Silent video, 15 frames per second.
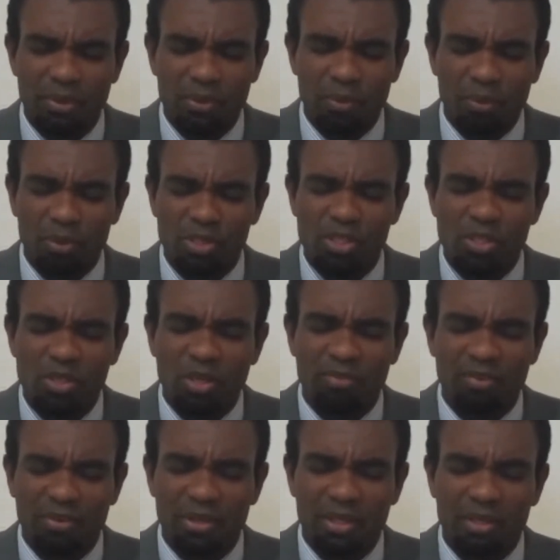who is
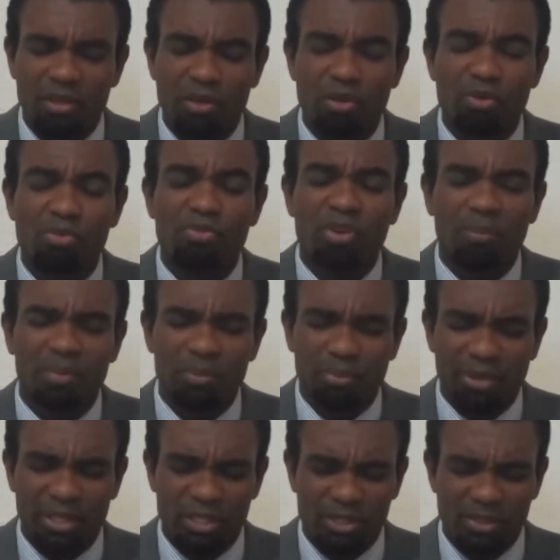suffering from
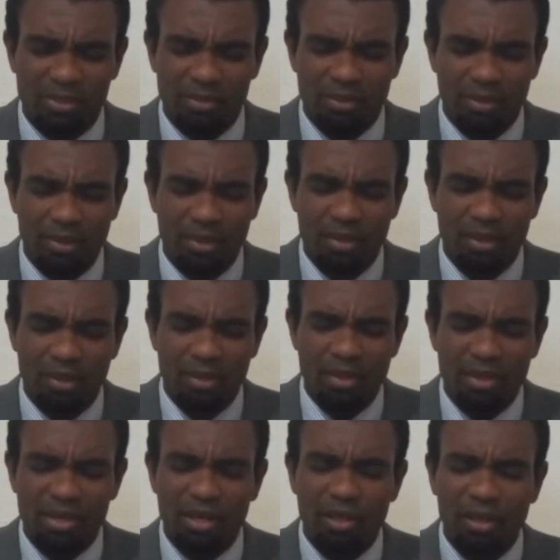depression.
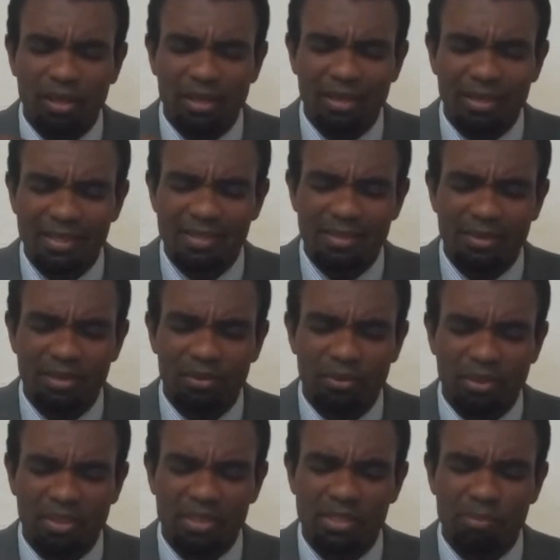They are listening to
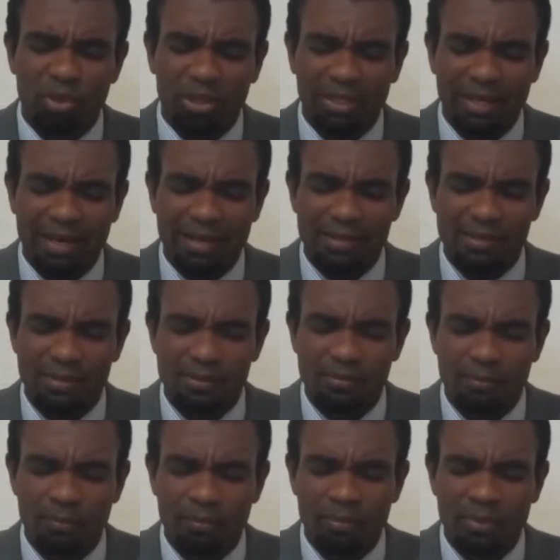this broadcast,
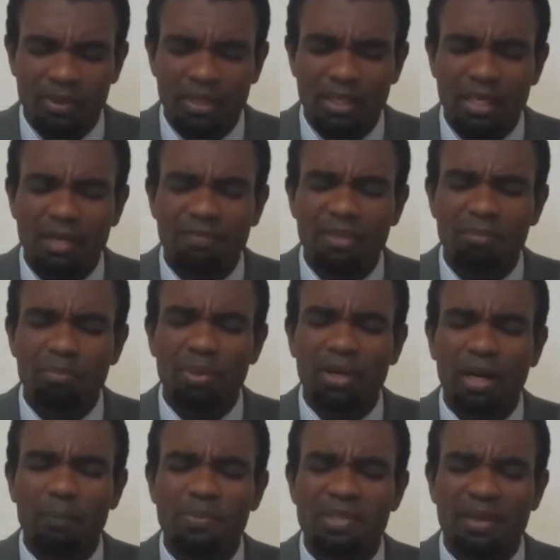even
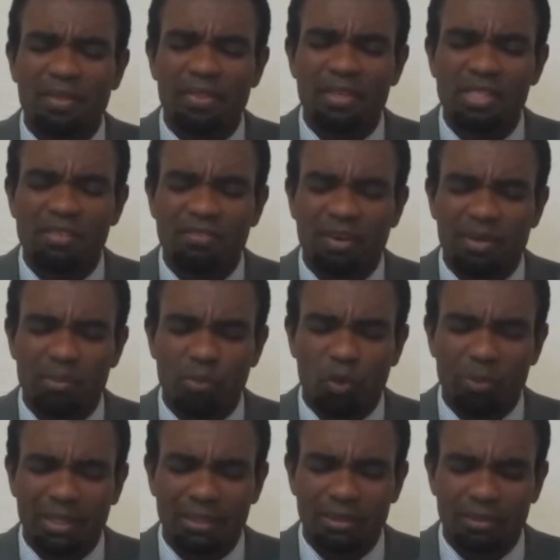perhaps at this very
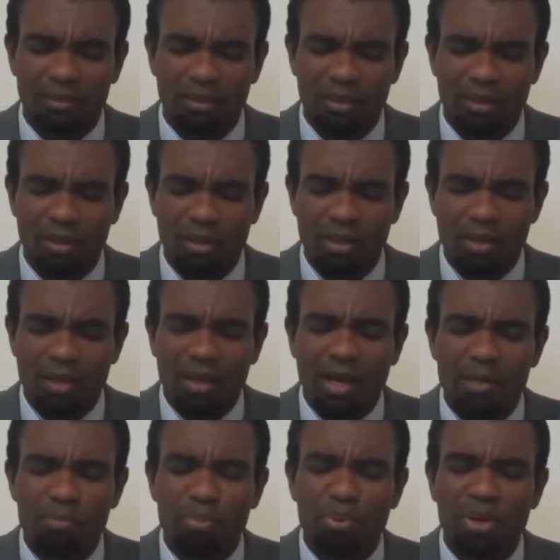moment. I
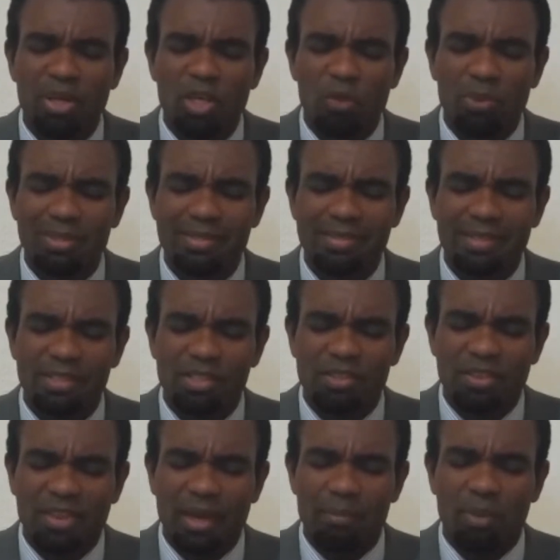pray you would
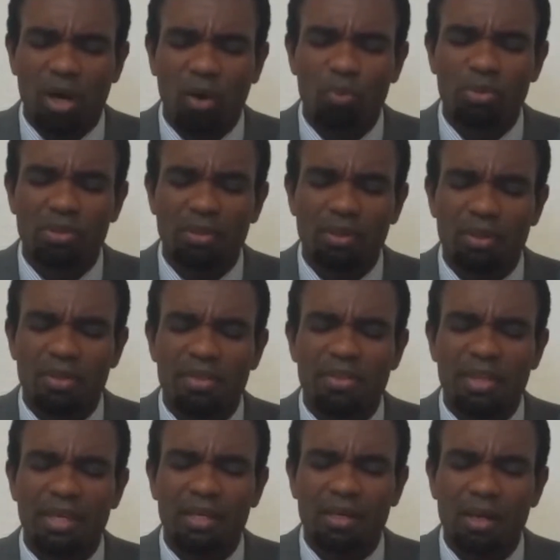teach them how to
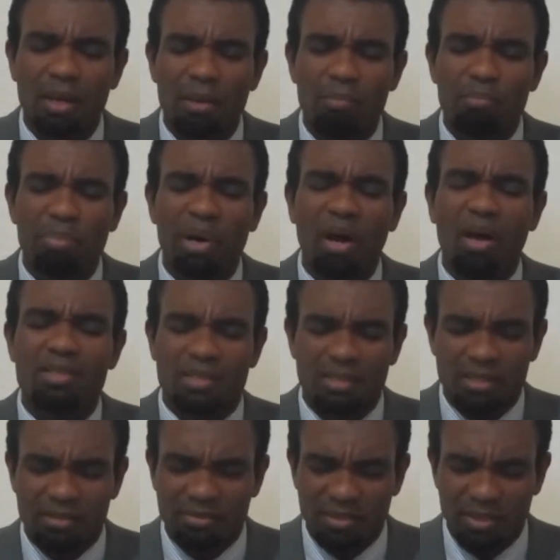think
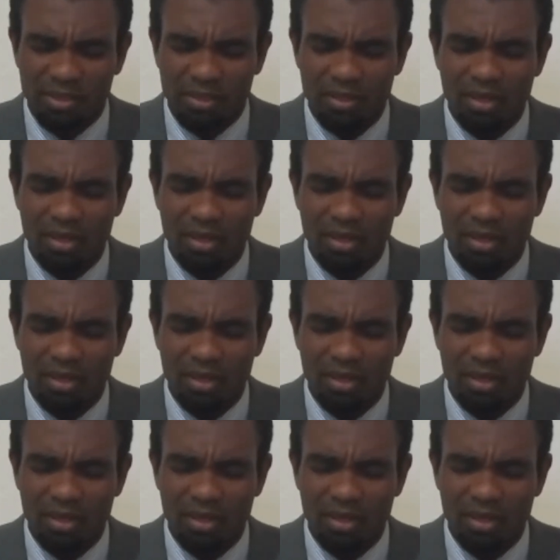positively,